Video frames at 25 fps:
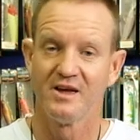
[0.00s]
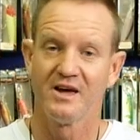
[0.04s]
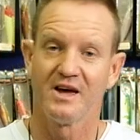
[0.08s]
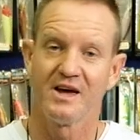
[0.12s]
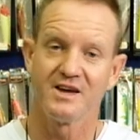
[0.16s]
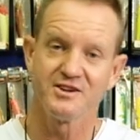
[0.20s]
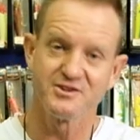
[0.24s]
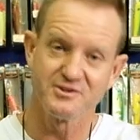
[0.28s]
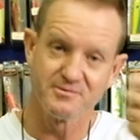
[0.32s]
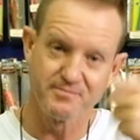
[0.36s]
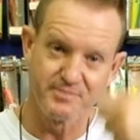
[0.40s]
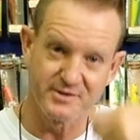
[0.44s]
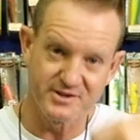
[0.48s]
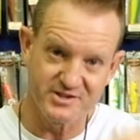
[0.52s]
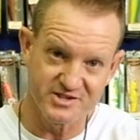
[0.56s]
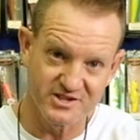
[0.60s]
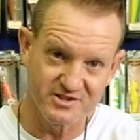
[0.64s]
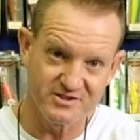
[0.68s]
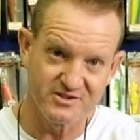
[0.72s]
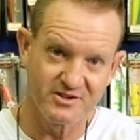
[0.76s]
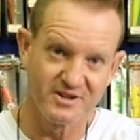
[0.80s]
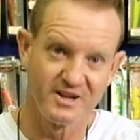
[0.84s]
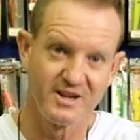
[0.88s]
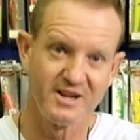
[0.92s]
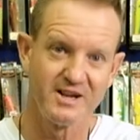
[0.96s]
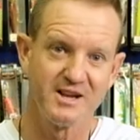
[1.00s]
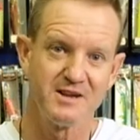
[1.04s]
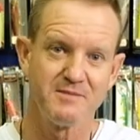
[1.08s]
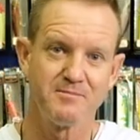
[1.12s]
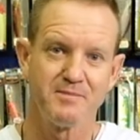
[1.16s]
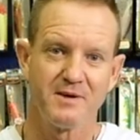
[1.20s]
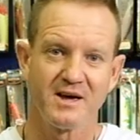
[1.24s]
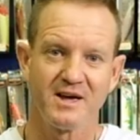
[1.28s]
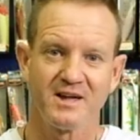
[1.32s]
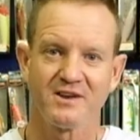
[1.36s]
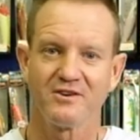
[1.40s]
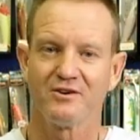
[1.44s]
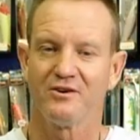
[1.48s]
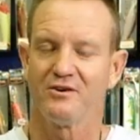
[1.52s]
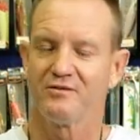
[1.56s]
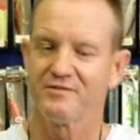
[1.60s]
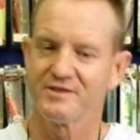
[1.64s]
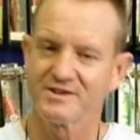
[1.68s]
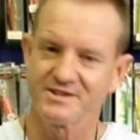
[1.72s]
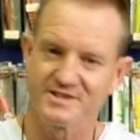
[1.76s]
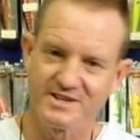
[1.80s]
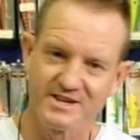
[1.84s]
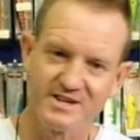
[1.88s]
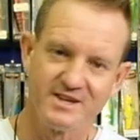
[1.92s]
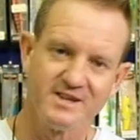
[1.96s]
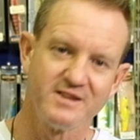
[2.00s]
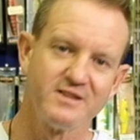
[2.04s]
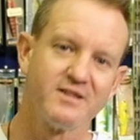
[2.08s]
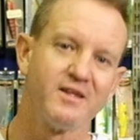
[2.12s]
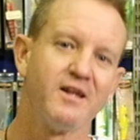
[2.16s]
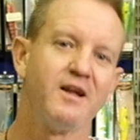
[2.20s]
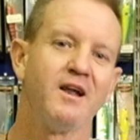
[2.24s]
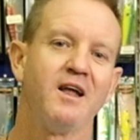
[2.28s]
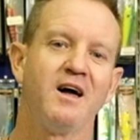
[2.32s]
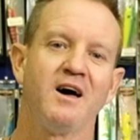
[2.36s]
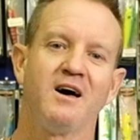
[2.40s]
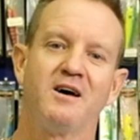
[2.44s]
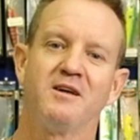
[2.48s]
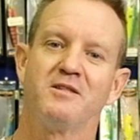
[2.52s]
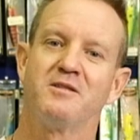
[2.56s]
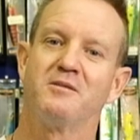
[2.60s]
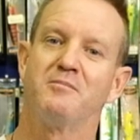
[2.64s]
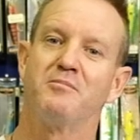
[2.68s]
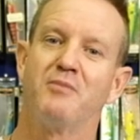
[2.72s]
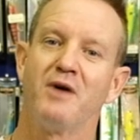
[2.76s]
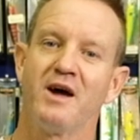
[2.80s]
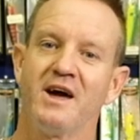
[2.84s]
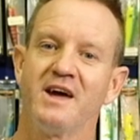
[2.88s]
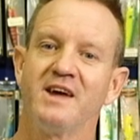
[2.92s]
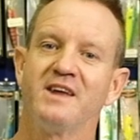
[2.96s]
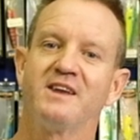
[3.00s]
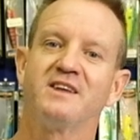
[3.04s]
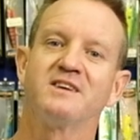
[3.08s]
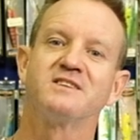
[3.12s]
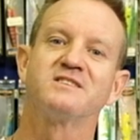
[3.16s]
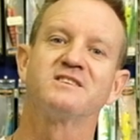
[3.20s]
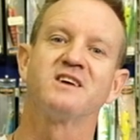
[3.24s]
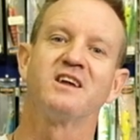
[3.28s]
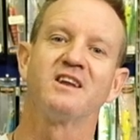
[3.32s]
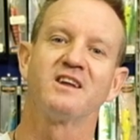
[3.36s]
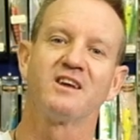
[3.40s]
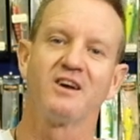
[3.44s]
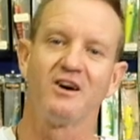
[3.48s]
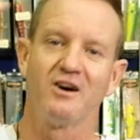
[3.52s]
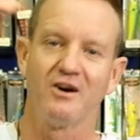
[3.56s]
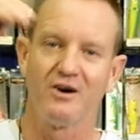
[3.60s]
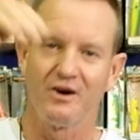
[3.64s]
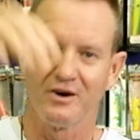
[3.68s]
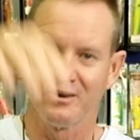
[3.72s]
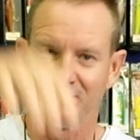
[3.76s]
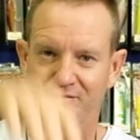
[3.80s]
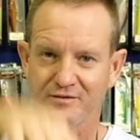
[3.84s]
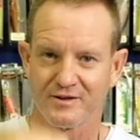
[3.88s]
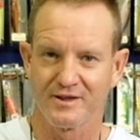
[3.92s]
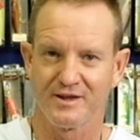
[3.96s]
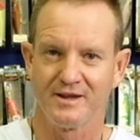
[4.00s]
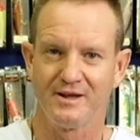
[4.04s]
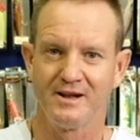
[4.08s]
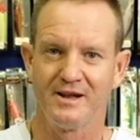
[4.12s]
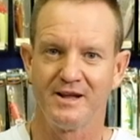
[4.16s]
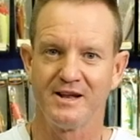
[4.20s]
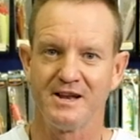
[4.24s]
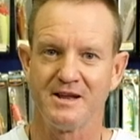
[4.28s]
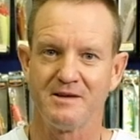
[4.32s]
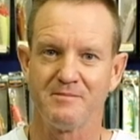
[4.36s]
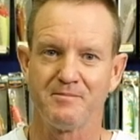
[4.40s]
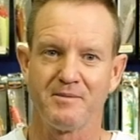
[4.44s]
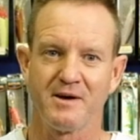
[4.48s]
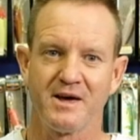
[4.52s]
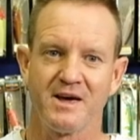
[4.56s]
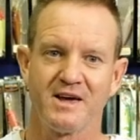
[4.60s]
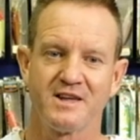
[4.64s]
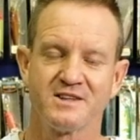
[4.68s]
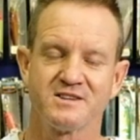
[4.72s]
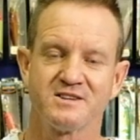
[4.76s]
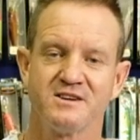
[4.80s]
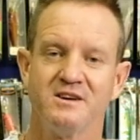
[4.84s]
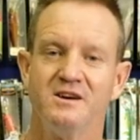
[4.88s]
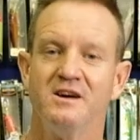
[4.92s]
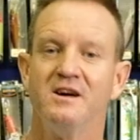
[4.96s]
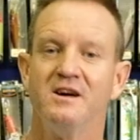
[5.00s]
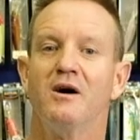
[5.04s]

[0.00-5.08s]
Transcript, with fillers: As you're pitching to the lily pad, obviously the, the braid is going to go over the lily pads.